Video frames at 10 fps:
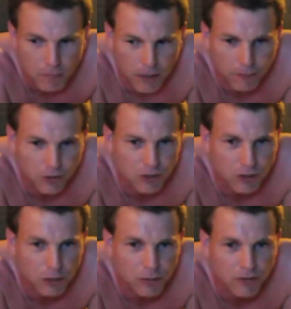My first
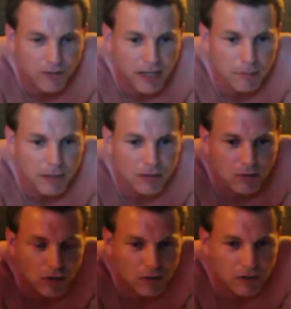song was 5 minutes
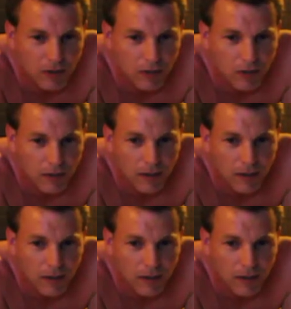long, so